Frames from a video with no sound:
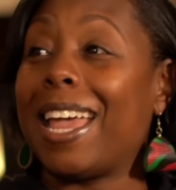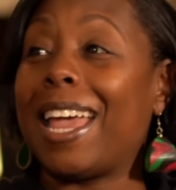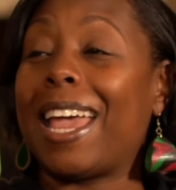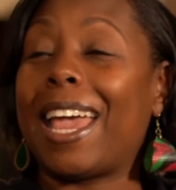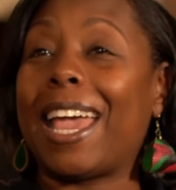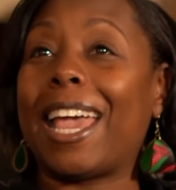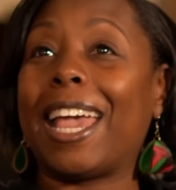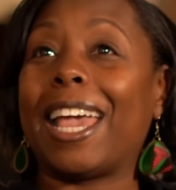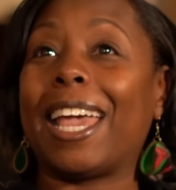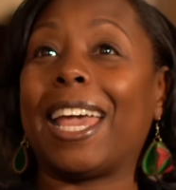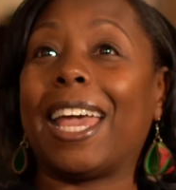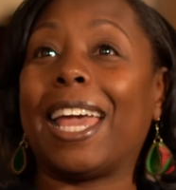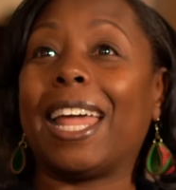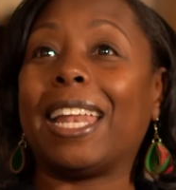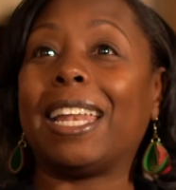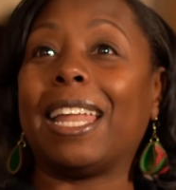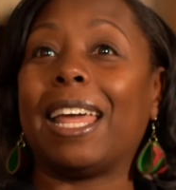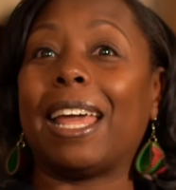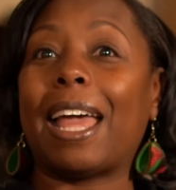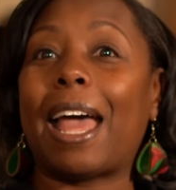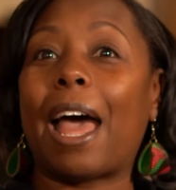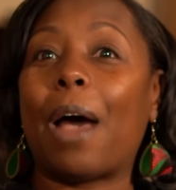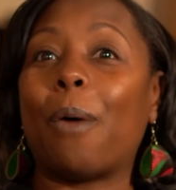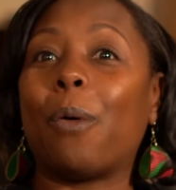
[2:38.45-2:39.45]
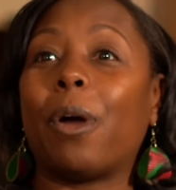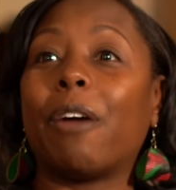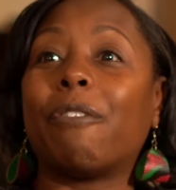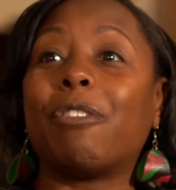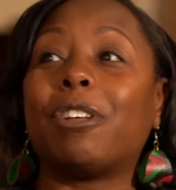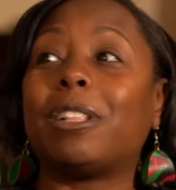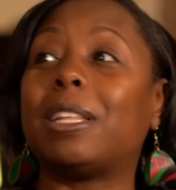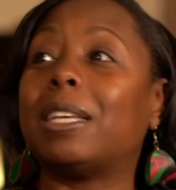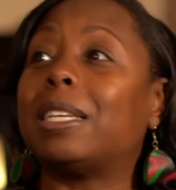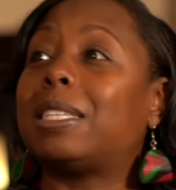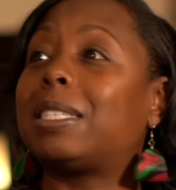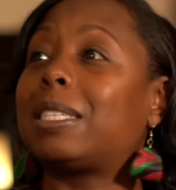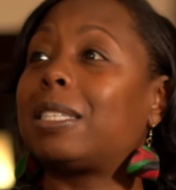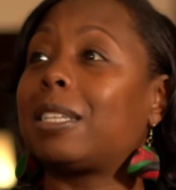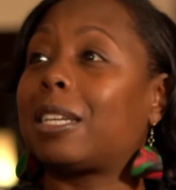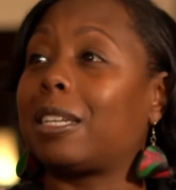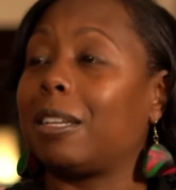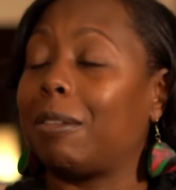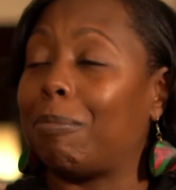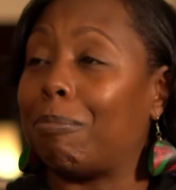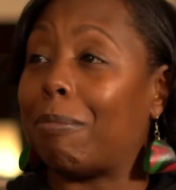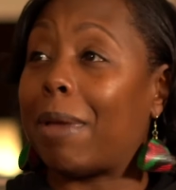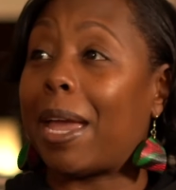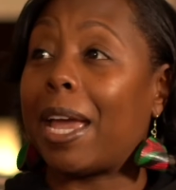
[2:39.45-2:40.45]
and however this
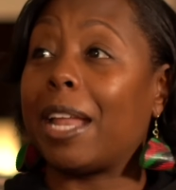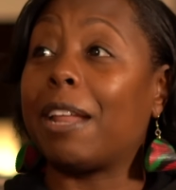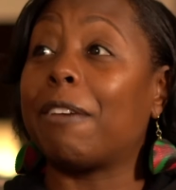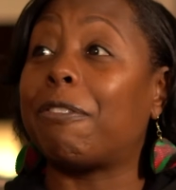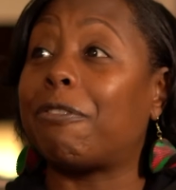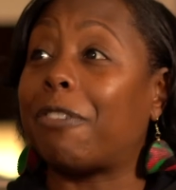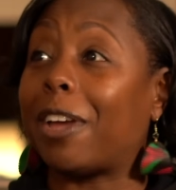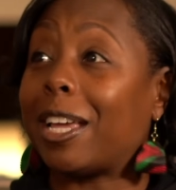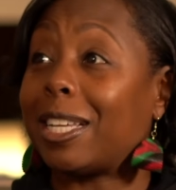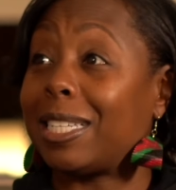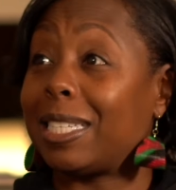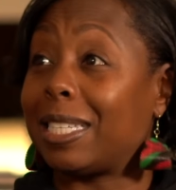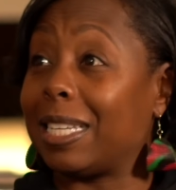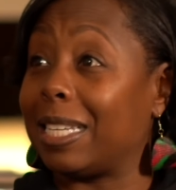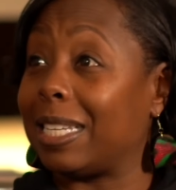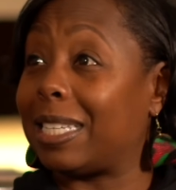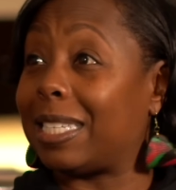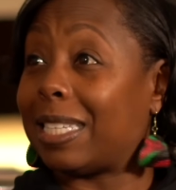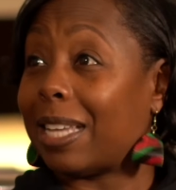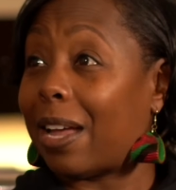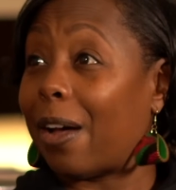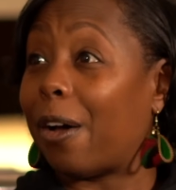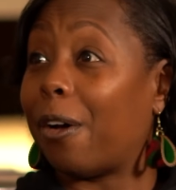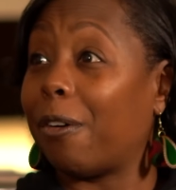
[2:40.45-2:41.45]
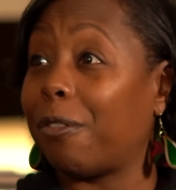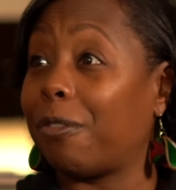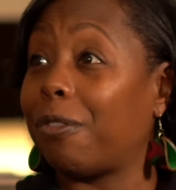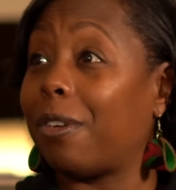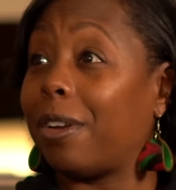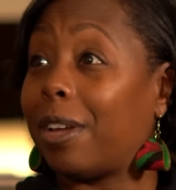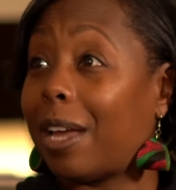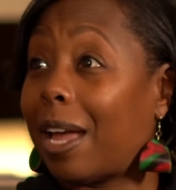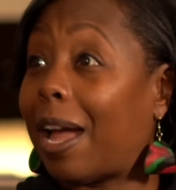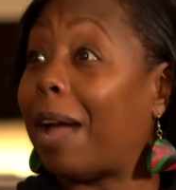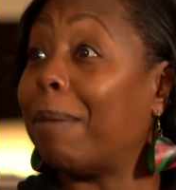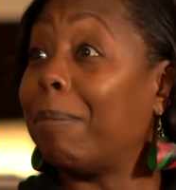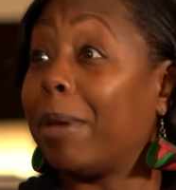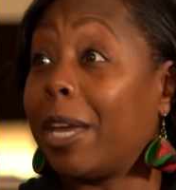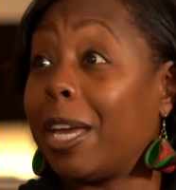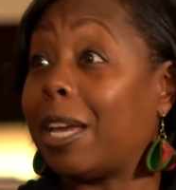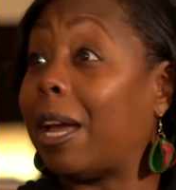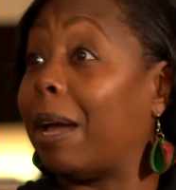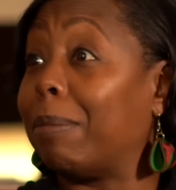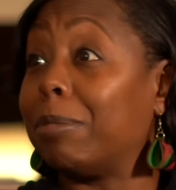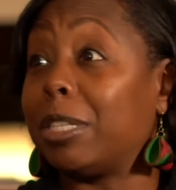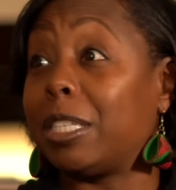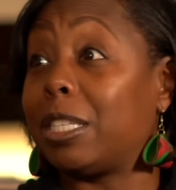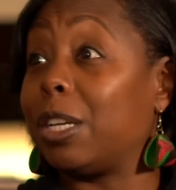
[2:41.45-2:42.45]
manifests itself, I'm
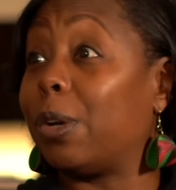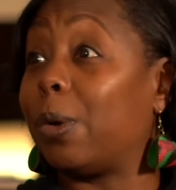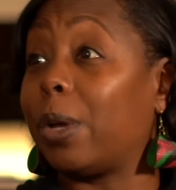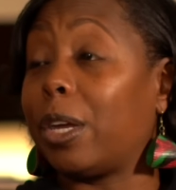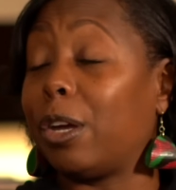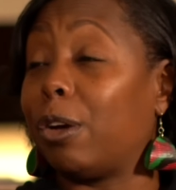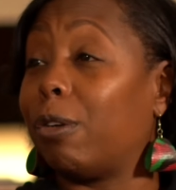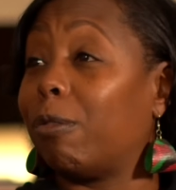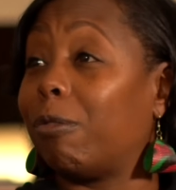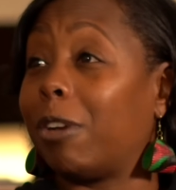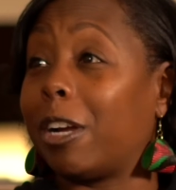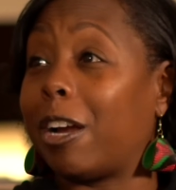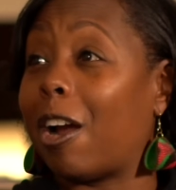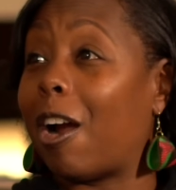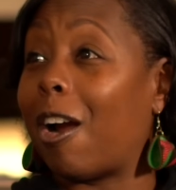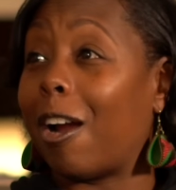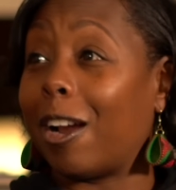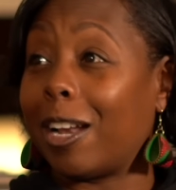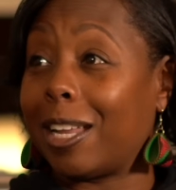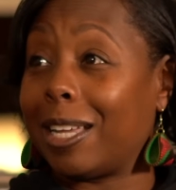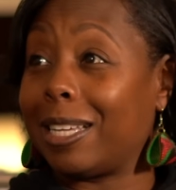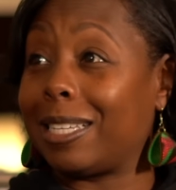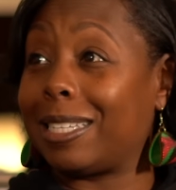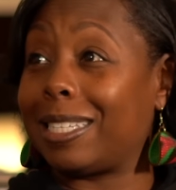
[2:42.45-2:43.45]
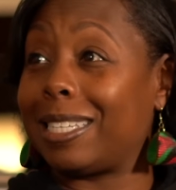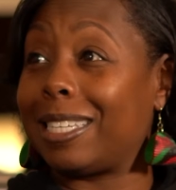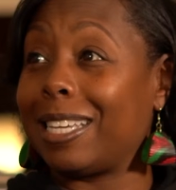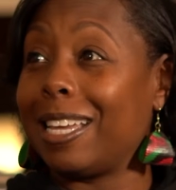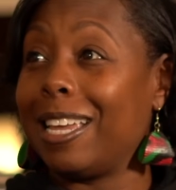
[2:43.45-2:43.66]
I'm still healed regardless.